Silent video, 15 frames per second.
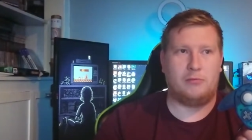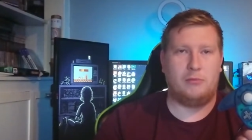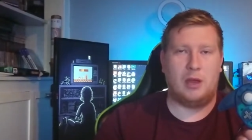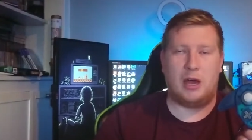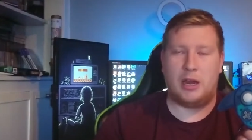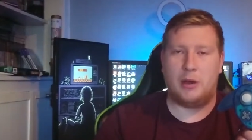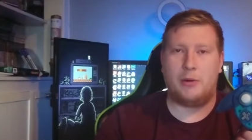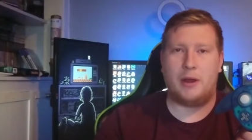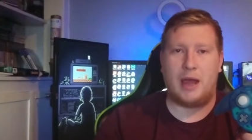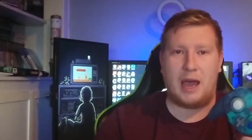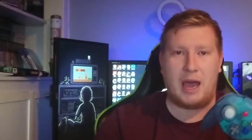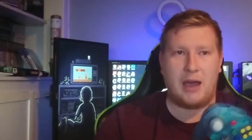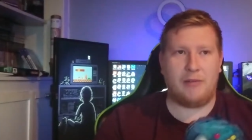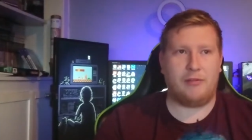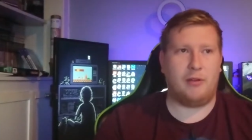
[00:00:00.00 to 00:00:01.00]
an hour and a
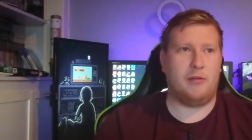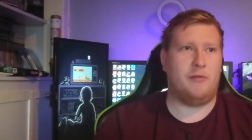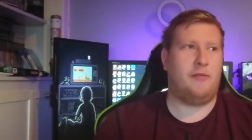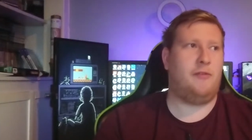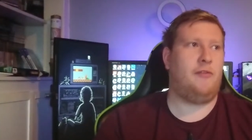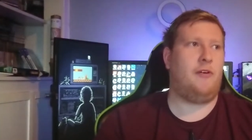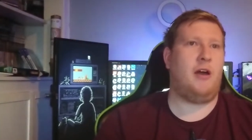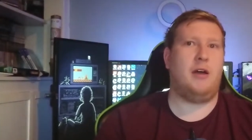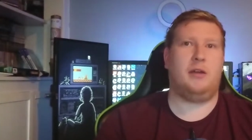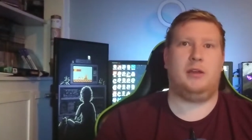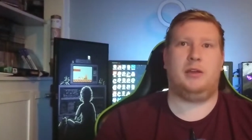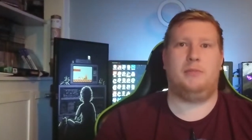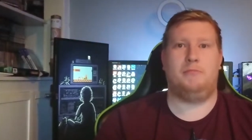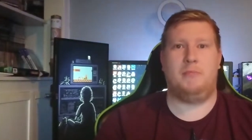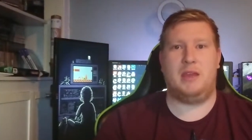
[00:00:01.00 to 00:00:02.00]
half and
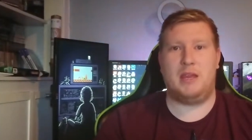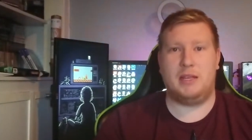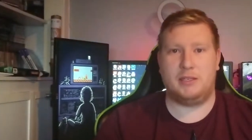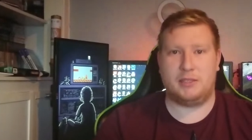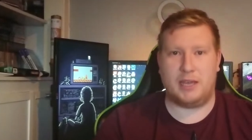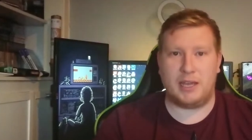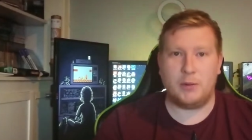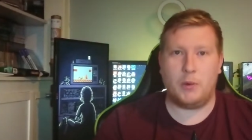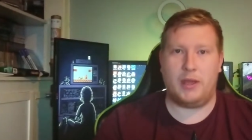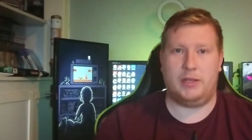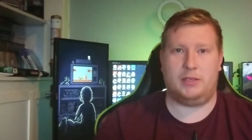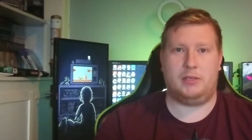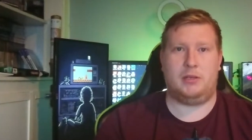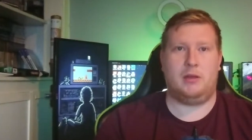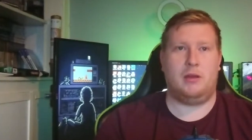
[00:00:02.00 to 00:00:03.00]
fuck me sideways.